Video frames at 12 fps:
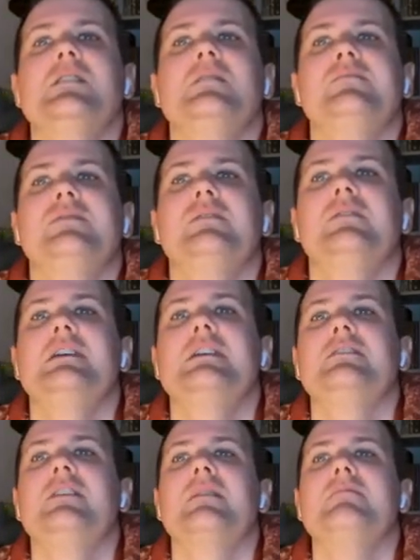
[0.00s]

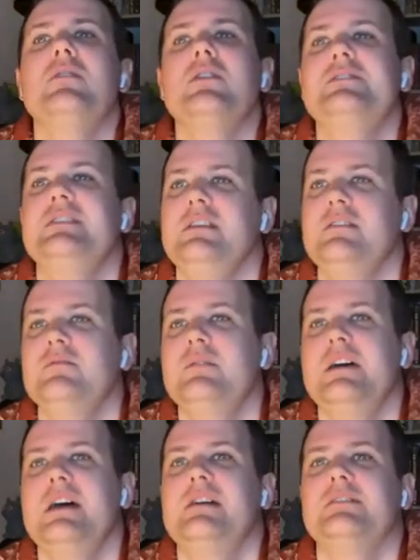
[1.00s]
employees like Monty, the
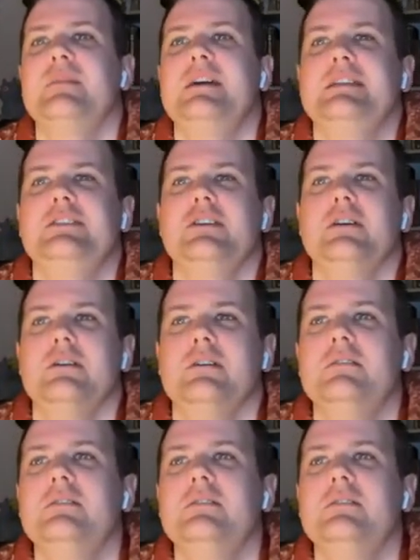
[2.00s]
warehouse manager.